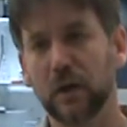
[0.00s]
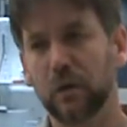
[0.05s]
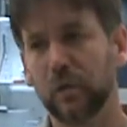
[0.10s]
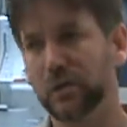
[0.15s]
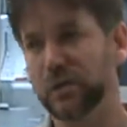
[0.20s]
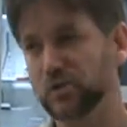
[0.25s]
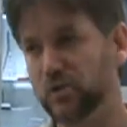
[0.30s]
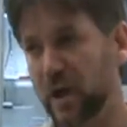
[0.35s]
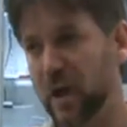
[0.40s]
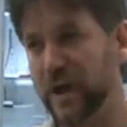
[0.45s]

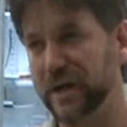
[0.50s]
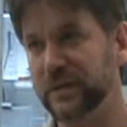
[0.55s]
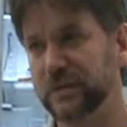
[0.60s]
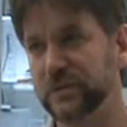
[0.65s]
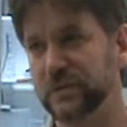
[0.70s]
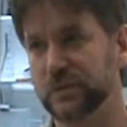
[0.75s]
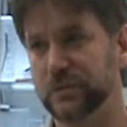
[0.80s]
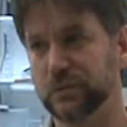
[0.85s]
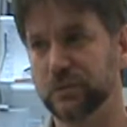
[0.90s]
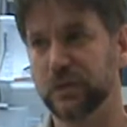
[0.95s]
we try
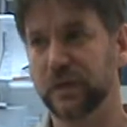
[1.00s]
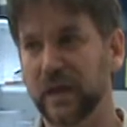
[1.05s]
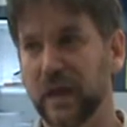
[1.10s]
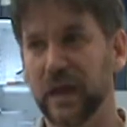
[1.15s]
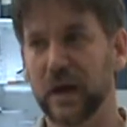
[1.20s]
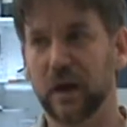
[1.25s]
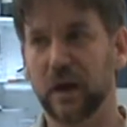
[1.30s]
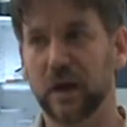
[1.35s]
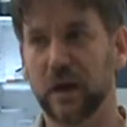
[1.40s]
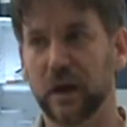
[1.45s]
to
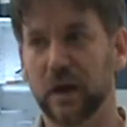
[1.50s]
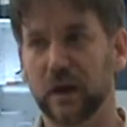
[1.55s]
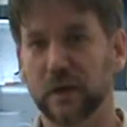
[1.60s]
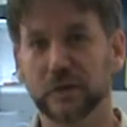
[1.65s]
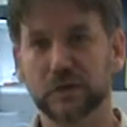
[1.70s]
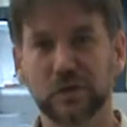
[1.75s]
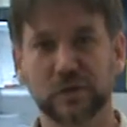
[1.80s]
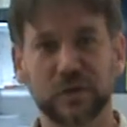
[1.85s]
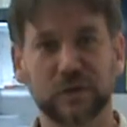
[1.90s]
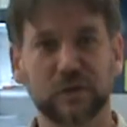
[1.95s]

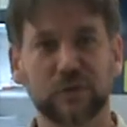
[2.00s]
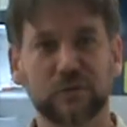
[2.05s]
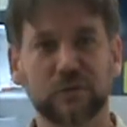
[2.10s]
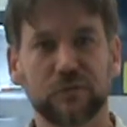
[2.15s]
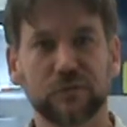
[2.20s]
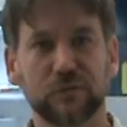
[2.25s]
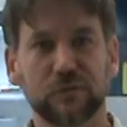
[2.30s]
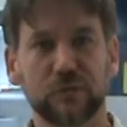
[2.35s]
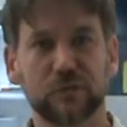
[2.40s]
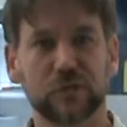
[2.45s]
achieve
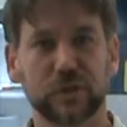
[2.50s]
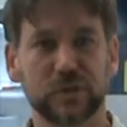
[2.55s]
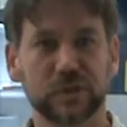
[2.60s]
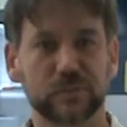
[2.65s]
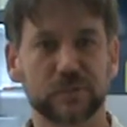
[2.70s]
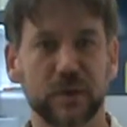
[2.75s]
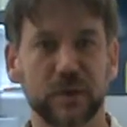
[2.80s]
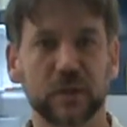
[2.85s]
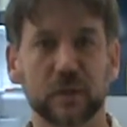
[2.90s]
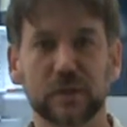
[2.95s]
trace
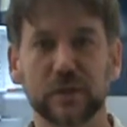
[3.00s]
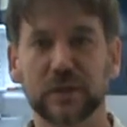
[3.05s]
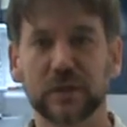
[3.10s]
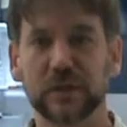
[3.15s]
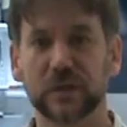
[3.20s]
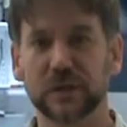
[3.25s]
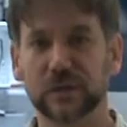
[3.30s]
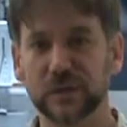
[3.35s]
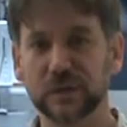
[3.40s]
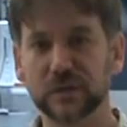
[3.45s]
metal clean
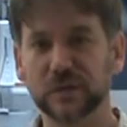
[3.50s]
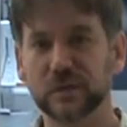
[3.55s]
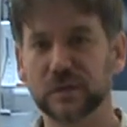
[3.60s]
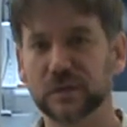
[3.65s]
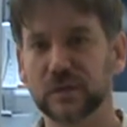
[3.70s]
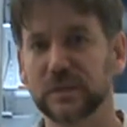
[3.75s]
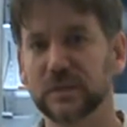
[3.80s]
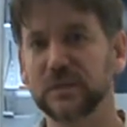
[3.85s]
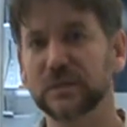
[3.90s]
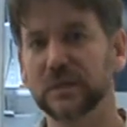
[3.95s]
conditions
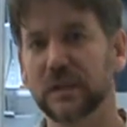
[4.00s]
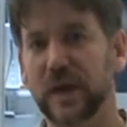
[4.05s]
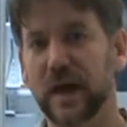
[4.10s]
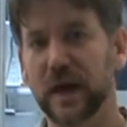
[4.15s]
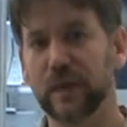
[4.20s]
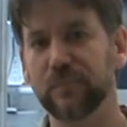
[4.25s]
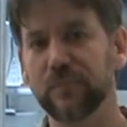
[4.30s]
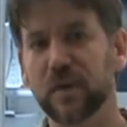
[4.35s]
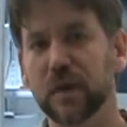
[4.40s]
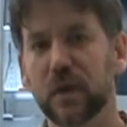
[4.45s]
in this
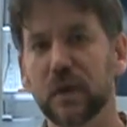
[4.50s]
lab.